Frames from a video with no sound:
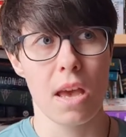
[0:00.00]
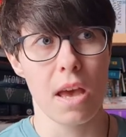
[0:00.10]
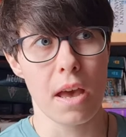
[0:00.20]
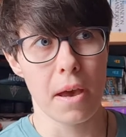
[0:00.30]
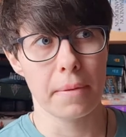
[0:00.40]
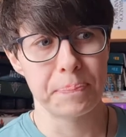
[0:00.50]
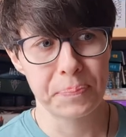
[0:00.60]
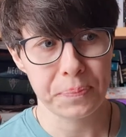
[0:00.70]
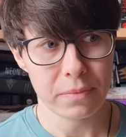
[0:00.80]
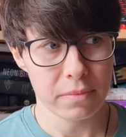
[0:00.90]

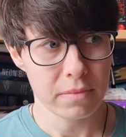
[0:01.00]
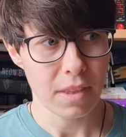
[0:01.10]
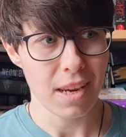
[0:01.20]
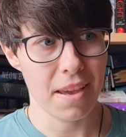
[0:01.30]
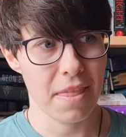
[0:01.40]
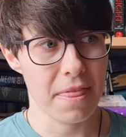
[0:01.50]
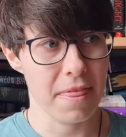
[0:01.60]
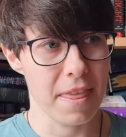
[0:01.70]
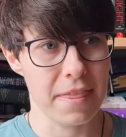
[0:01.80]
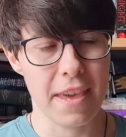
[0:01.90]

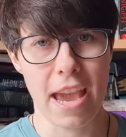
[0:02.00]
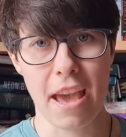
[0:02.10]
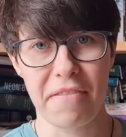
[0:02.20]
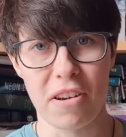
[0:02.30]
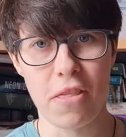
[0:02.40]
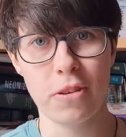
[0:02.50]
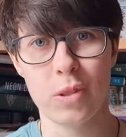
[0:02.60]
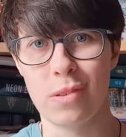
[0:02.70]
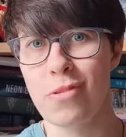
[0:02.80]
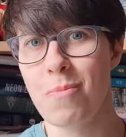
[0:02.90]
that they have all
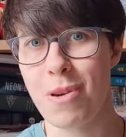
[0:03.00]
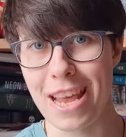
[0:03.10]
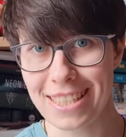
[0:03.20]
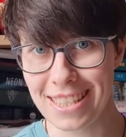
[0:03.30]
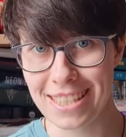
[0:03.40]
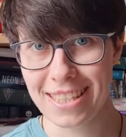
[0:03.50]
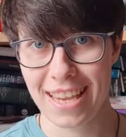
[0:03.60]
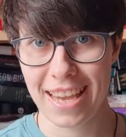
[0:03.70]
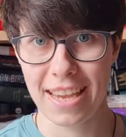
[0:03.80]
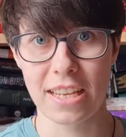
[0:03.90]
those different places
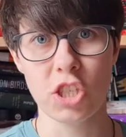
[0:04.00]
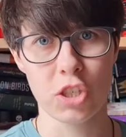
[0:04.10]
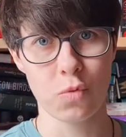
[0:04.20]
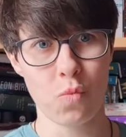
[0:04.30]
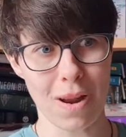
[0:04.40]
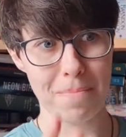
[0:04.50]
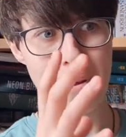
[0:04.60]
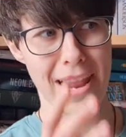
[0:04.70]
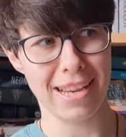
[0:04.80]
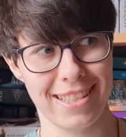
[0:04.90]
in just one
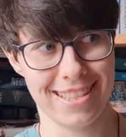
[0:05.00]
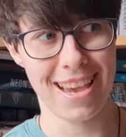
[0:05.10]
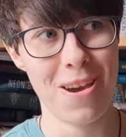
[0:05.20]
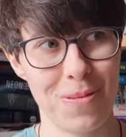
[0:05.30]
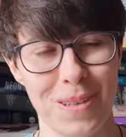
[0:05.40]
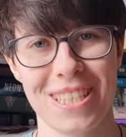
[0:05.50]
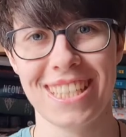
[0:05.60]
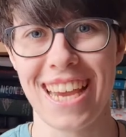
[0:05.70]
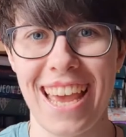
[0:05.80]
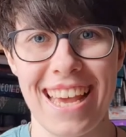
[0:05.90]
place,
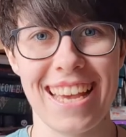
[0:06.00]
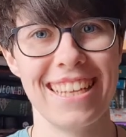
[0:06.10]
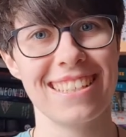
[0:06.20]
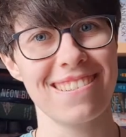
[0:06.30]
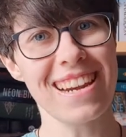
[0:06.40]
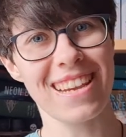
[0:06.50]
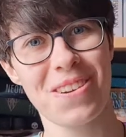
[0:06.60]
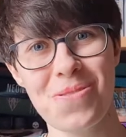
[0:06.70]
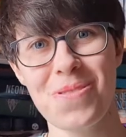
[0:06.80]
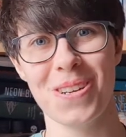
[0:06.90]
which is really
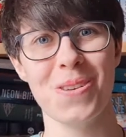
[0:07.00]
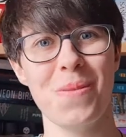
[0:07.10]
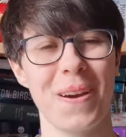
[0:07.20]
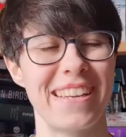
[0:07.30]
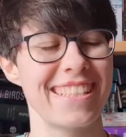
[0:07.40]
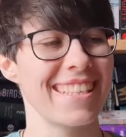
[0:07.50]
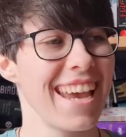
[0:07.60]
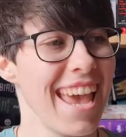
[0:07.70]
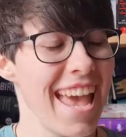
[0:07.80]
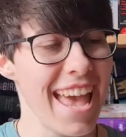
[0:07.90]
cool, to be honest.
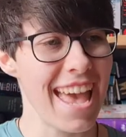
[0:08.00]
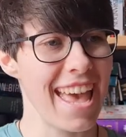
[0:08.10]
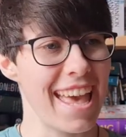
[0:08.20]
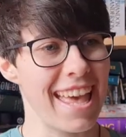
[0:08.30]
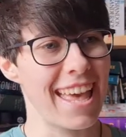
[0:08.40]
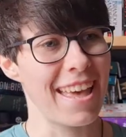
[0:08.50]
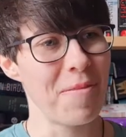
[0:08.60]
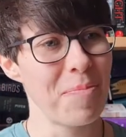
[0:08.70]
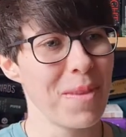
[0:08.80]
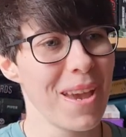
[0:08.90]

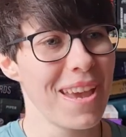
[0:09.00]
And